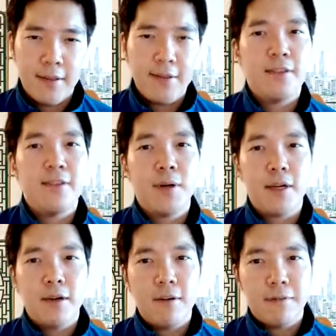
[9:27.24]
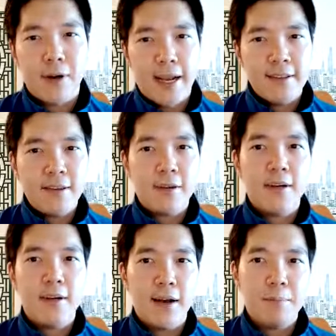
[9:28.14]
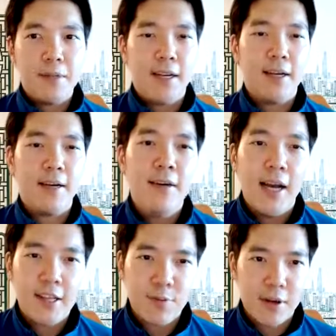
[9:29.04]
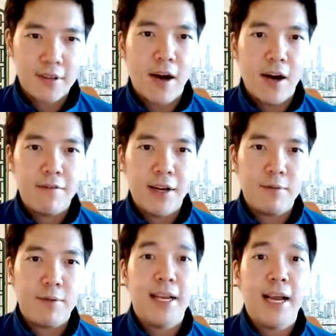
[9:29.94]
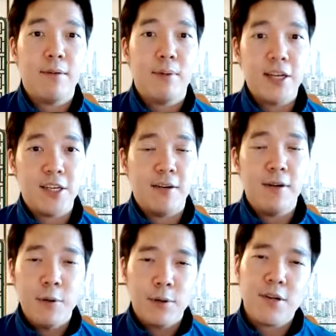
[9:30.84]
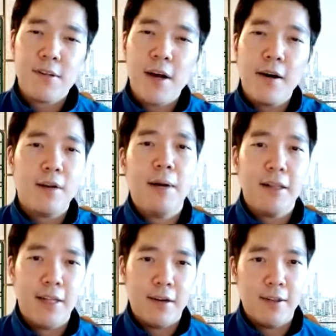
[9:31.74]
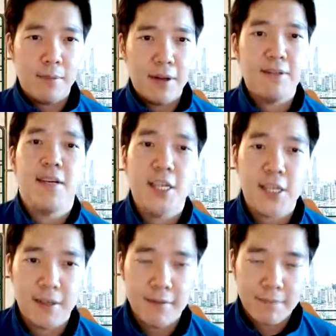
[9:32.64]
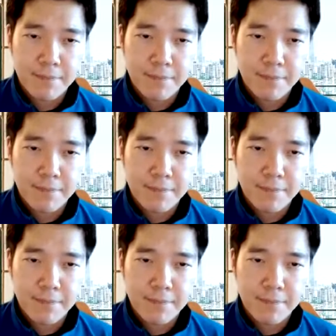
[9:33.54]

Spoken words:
This is critical for asynchronous updating as well as offline recalibration, which I'll talk about later in the presentation.